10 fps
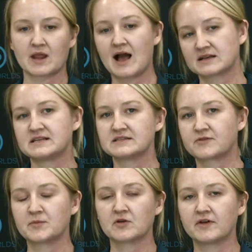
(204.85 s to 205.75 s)
access
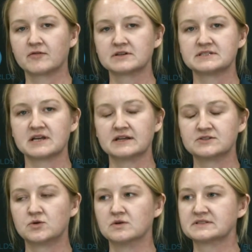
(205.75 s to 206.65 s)
from your favorite design
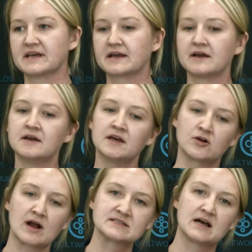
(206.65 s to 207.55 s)
tools like
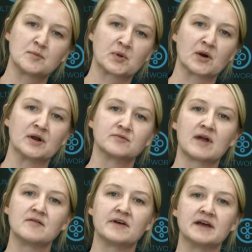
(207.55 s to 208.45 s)
Grasshopper and
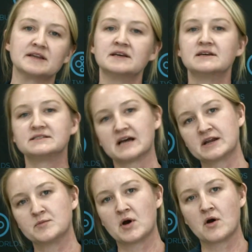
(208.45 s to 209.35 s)
Revit,
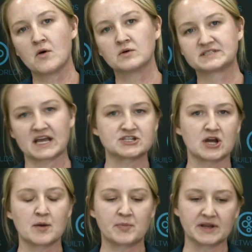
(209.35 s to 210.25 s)
Dynamo,
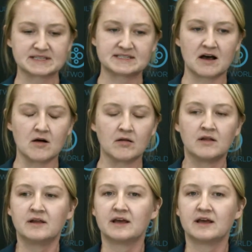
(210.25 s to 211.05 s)
SketchUp, and Excel.